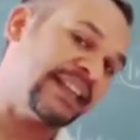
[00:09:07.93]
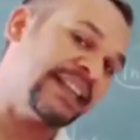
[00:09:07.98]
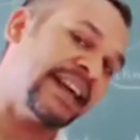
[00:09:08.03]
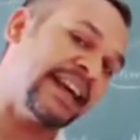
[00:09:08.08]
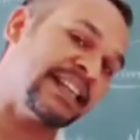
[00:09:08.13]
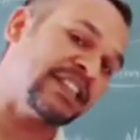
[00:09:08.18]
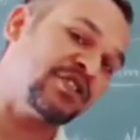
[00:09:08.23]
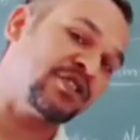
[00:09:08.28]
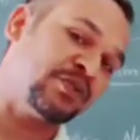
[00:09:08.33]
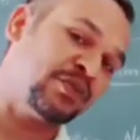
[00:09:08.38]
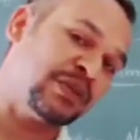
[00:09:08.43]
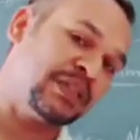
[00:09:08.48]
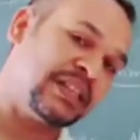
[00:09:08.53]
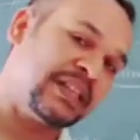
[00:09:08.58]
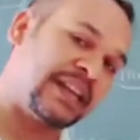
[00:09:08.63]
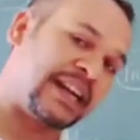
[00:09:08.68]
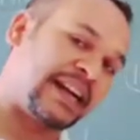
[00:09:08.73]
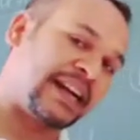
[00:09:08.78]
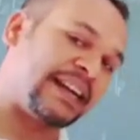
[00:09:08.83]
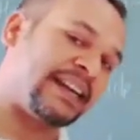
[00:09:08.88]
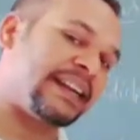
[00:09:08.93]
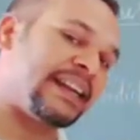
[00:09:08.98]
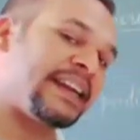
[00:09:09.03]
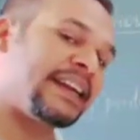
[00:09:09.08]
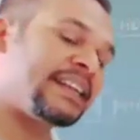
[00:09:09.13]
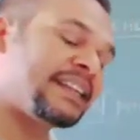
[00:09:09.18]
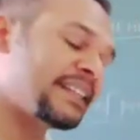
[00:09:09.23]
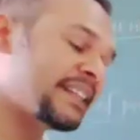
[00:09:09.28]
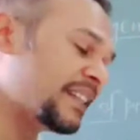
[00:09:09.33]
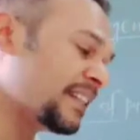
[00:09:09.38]
it has to be dried,
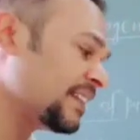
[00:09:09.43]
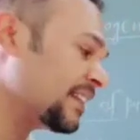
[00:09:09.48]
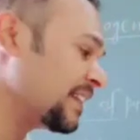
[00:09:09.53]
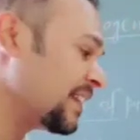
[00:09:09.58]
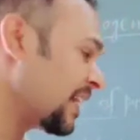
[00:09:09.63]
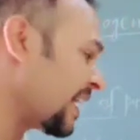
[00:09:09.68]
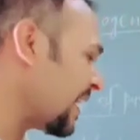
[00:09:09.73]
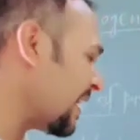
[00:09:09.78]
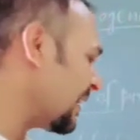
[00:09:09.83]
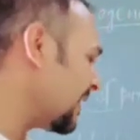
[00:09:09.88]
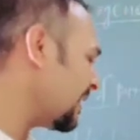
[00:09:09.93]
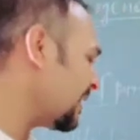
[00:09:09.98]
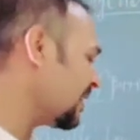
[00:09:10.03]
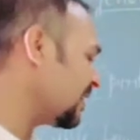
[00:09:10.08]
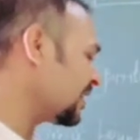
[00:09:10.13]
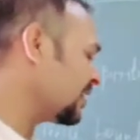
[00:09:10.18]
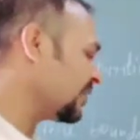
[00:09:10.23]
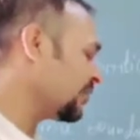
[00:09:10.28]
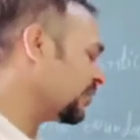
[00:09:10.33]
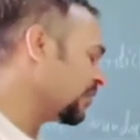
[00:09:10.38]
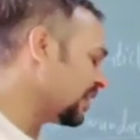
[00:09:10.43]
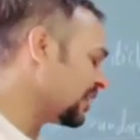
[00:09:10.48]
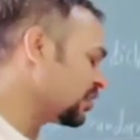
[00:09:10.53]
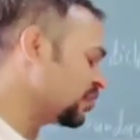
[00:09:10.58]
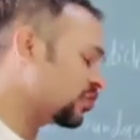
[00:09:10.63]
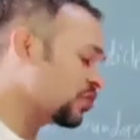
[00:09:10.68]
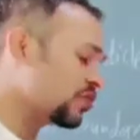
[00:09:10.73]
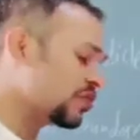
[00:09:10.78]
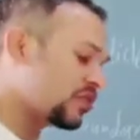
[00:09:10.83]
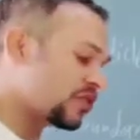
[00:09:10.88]
and in the dryer, when
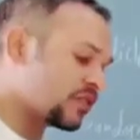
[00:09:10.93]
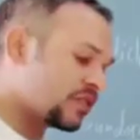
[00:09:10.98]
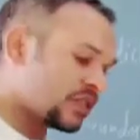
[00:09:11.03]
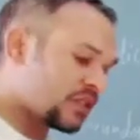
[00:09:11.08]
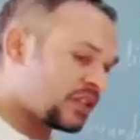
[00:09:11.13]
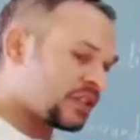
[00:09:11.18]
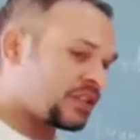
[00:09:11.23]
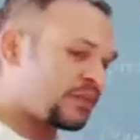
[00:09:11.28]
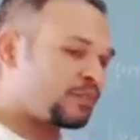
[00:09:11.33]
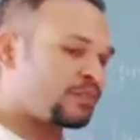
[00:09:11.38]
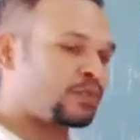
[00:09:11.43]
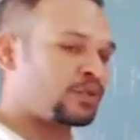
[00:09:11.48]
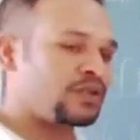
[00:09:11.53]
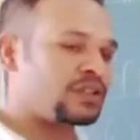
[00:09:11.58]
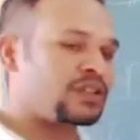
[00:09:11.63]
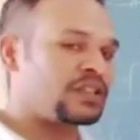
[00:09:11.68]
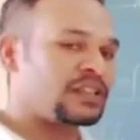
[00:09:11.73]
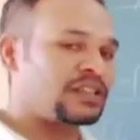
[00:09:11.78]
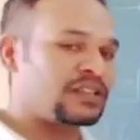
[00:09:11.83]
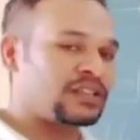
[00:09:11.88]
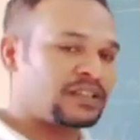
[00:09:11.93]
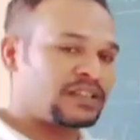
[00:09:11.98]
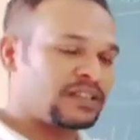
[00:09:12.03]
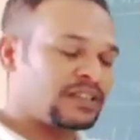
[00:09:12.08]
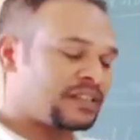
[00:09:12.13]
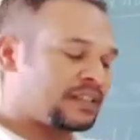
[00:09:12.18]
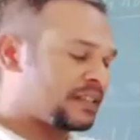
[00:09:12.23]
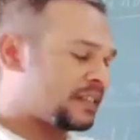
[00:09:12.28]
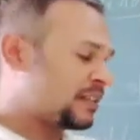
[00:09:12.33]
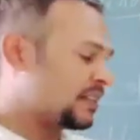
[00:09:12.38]
you put
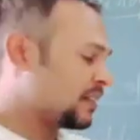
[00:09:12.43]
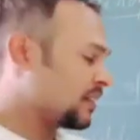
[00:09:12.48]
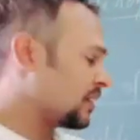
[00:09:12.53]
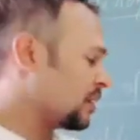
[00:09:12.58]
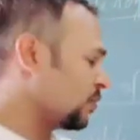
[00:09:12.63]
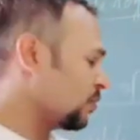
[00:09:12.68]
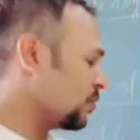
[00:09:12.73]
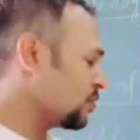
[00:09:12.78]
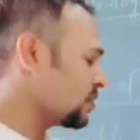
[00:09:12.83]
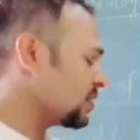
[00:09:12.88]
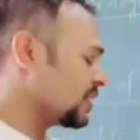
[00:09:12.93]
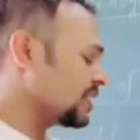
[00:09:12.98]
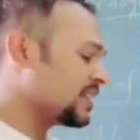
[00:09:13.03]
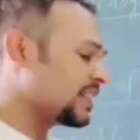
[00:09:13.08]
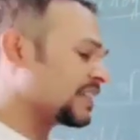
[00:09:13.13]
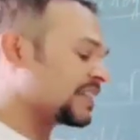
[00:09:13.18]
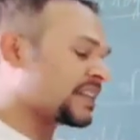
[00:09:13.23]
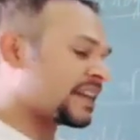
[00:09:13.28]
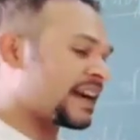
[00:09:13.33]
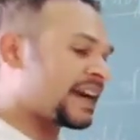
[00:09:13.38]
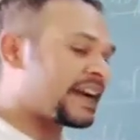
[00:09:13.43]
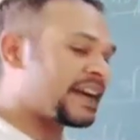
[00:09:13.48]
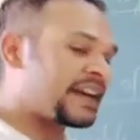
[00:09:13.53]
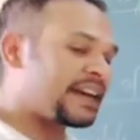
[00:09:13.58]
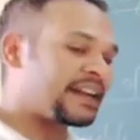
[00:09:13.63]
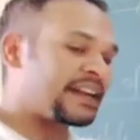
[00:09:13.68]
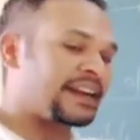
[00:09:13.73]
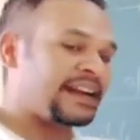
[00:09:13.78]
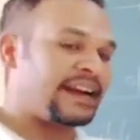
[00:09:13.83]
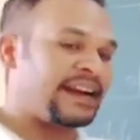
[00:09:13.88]
the clothes in the
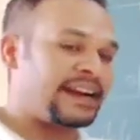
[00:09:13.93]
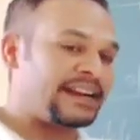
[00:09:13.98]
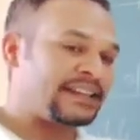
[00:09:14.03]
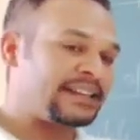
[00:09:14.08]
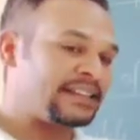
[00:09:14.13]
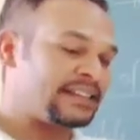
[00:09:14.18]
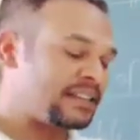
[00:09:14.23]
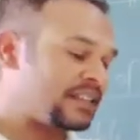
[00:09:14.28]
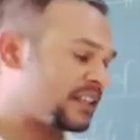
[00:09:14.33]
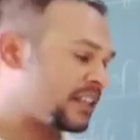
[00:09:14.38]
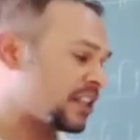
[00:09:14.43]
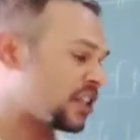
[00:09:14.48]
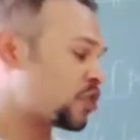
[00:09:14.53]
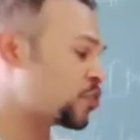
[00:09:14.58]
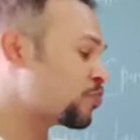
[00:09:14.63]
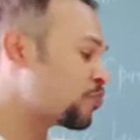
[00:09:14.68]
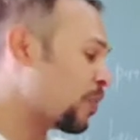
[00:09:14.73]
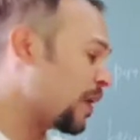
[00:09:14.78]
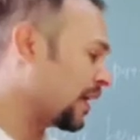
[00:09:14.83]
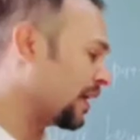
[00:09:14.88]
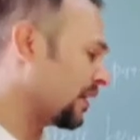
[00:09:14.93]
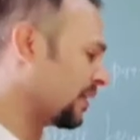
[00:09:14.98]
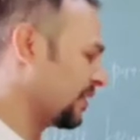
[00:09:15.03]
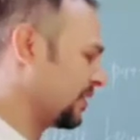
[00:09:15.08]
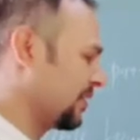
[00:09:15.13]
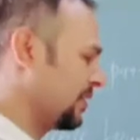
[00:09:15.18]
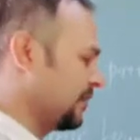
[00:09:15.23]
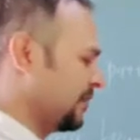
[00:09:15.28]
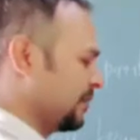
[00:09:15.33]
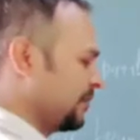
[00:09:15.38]
dryer and
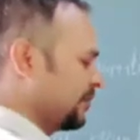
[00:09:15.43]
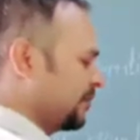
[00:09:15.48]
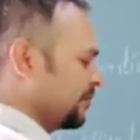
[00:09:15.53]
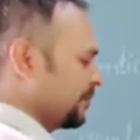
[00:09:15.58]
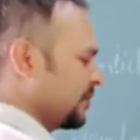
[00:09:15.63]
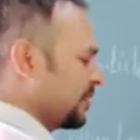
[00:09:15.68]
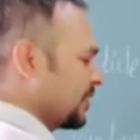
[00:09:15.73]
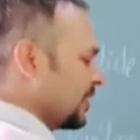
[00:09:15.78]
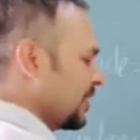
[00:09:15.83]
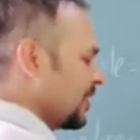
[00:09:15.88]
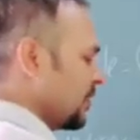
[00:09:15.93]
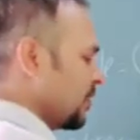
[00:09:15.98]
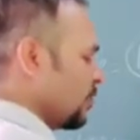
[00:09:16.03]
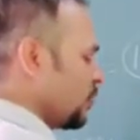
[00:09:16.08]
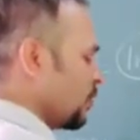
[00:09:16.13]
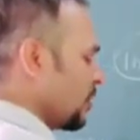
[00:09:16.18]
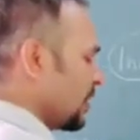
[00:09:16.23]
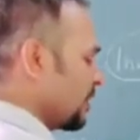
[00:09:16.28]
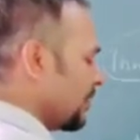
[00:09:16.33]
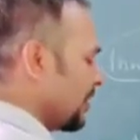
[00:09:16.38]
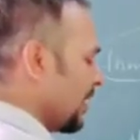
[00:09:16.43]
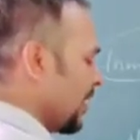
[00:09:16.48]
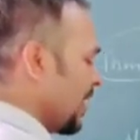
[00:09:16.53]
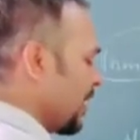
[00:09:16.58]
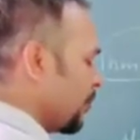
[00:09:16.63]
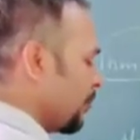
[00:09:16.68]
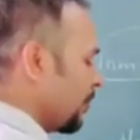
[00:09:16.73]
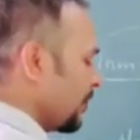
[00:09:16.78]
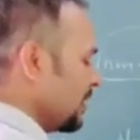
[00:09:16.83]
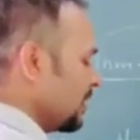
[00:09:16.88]
spun, what will
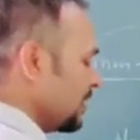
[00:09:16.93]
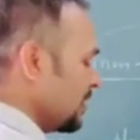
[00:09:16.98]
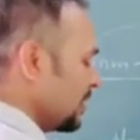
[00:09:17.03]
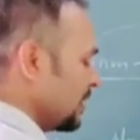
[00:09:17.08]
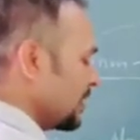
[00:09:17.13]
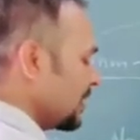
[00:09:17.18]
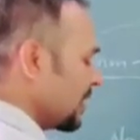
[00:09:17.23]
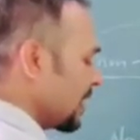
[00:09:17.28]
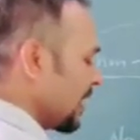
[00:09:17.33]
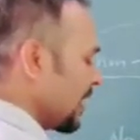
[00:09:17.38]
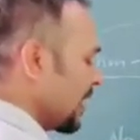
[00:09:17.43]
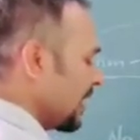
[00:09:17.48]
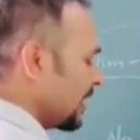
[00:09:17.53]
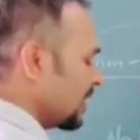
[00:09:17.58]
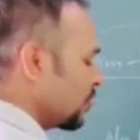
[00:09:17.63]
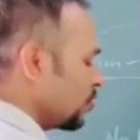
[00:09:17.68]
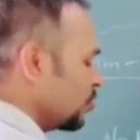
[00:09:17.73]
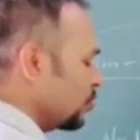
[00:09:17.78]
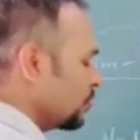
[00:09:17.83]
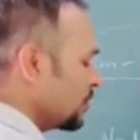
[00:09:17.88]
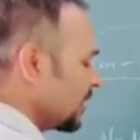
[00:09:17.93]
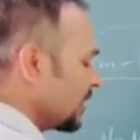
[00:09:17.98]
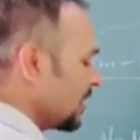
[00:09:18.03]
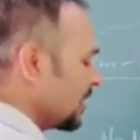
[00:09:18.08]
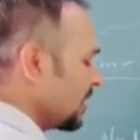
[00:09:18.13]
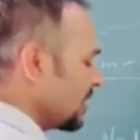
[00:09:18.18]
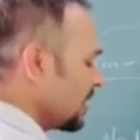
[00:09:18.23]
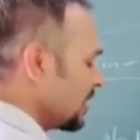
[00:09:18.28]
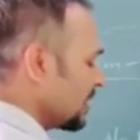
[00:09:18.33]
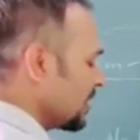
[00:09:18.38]
happen? Dryer ghumta
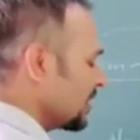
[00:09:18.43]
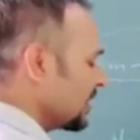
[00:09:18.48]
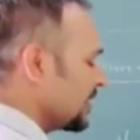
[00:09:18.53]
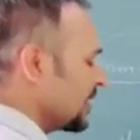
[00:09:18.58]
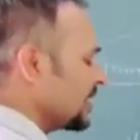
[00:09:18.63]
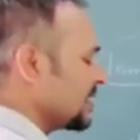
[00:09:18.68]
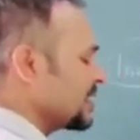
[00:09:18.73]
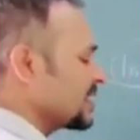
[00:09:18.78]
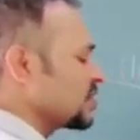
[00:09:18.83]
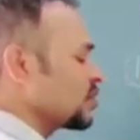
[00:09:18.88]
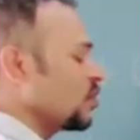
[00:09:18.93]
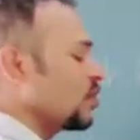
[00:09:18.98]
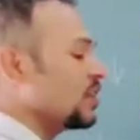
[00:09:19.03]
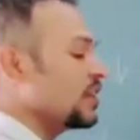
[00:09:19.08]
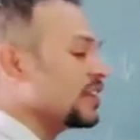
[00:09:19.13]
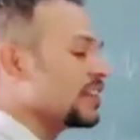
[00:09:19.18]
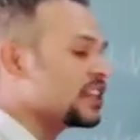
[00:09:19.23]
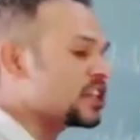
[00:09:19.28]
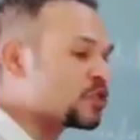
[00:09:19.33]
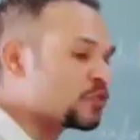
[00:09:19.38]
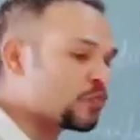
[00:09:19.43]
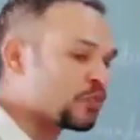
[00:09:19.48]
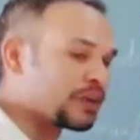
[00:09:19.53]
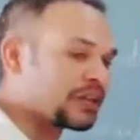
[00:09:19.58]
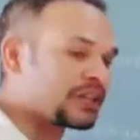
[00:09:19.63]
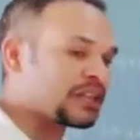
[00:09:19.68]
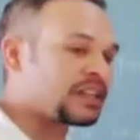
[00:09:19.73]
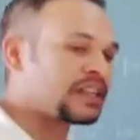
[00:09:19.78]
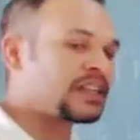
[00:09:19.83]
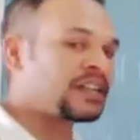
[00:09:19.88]
hai na, that is called
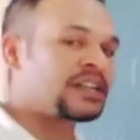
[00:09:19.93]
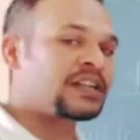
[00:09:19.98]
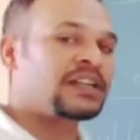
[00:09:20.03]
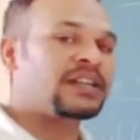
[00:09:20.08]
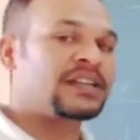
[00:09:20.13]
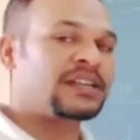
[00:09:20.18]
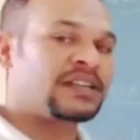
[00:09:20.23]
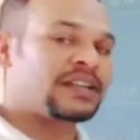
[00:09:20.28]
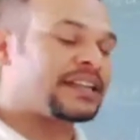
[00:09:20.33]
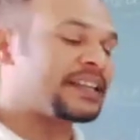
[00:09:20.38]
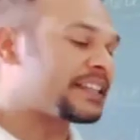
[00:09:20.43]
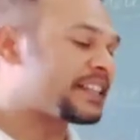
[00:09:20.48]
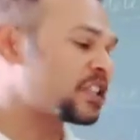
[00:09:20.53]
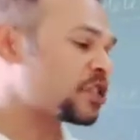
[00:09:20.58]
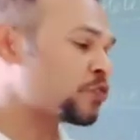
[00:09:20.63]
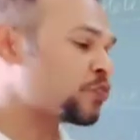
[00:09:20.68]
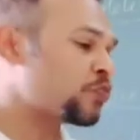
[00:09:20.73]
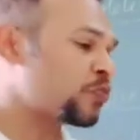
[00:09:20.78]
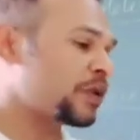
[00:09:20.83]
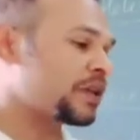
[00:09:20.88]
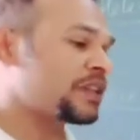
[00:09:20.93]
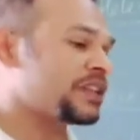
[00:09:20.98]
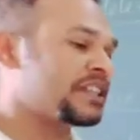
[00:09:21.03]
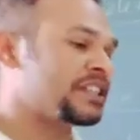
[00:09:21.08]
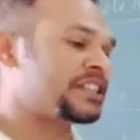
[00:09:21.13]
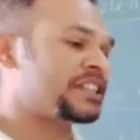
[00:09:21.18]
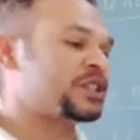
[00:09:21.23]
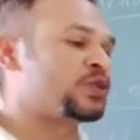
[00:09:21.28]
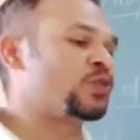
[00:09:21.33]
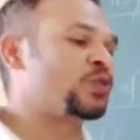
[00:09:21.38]
spun. It is spun,
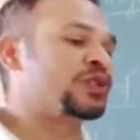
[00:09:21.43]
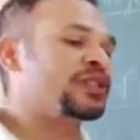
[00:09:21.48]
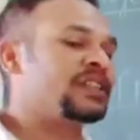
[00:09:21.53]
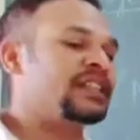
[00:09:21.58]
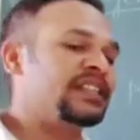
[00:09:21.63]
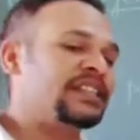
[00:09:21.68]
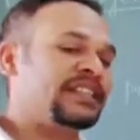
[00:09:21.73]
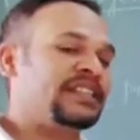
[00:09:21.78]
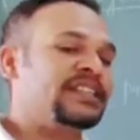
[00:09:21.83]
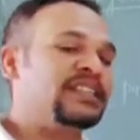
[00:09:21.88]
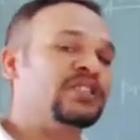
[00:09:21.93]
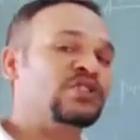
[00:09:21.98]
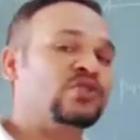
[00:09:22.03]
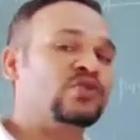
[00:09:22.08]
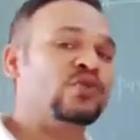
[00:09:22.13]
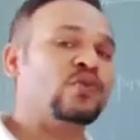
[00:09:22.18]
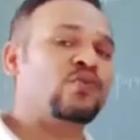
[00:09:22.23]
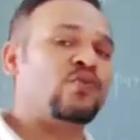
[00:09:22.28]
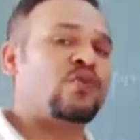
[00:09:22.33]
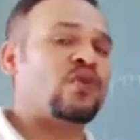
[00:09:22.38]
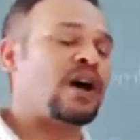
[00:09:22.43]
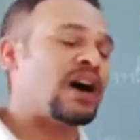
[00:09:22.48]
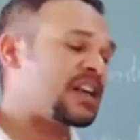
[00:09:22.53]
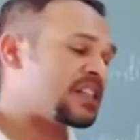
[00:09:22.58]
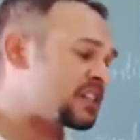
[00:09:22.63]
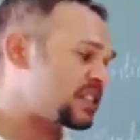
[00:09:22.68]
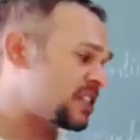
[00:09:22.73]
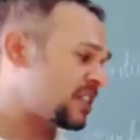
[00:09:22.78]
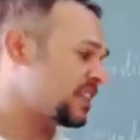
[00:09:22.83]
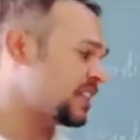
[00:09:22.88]
it rotated so
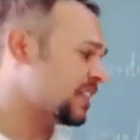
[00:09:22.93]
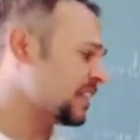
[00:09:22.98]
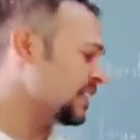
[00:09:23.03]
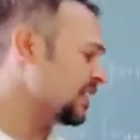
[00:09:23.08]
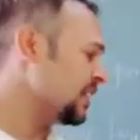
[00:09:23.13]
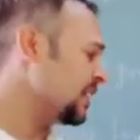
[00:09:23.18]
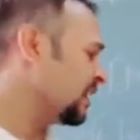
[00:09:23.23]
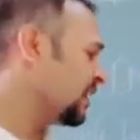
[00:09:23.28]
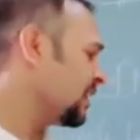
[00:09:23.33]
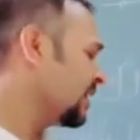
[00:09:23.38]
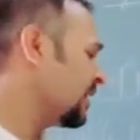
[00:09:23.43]
fastly.